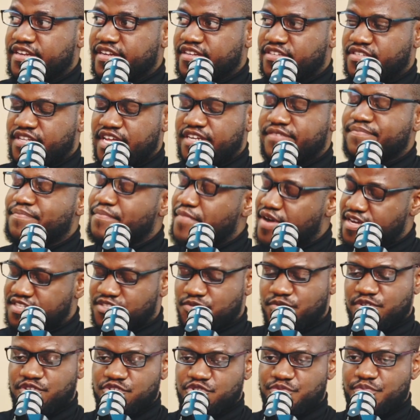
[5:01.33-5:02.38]
that
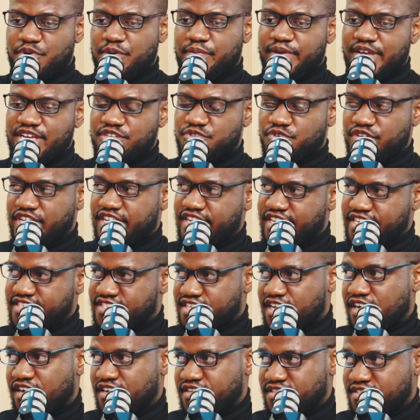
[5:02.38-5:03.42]
Musk wanted to propagate to get his
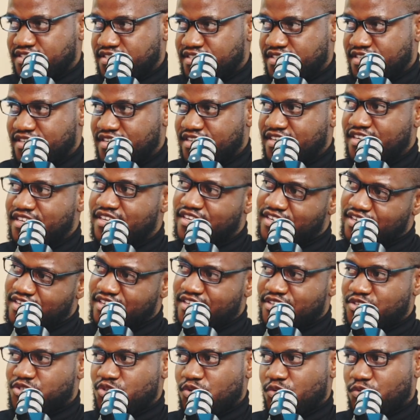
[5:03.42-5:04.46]
cars
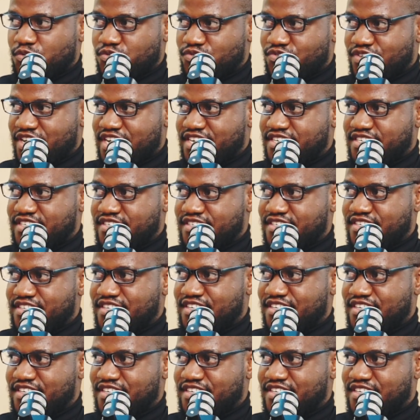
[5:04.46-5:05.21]
sold, right?